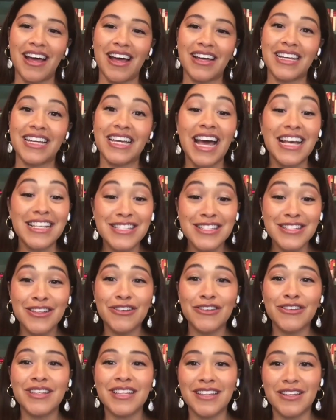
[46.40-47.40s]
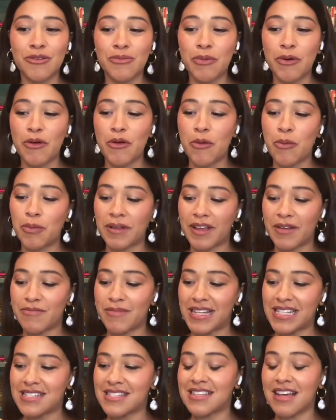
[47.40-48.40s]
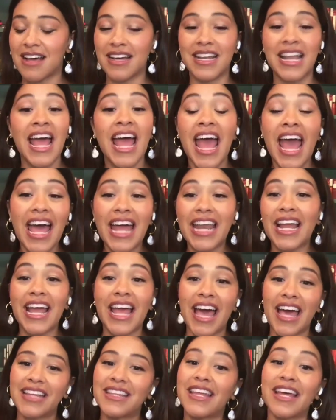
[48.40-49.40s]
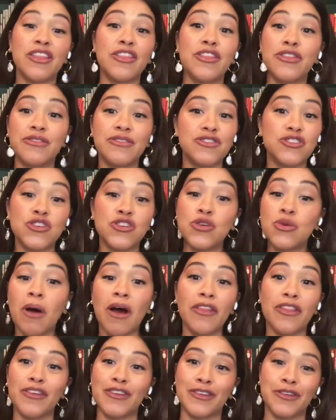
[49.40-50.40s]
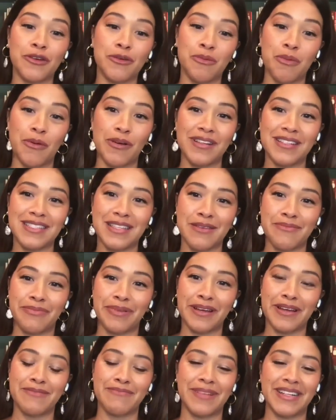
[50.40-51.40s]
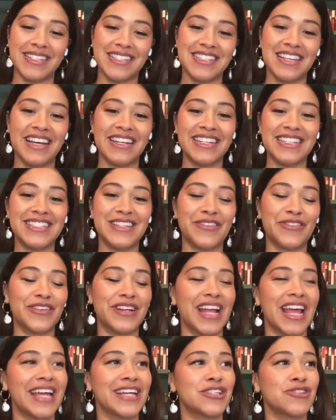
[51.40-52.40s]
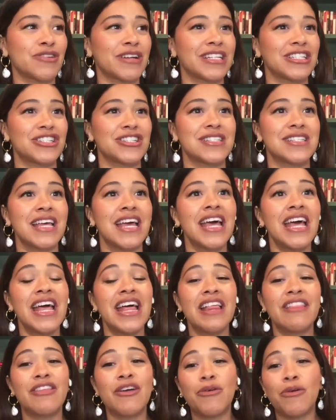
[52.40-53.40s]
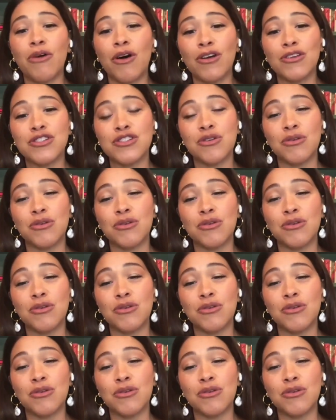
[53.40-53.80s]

Kessler, the little boy who played my son, and I had like two other little boys that played my son in different age ranges. They were all so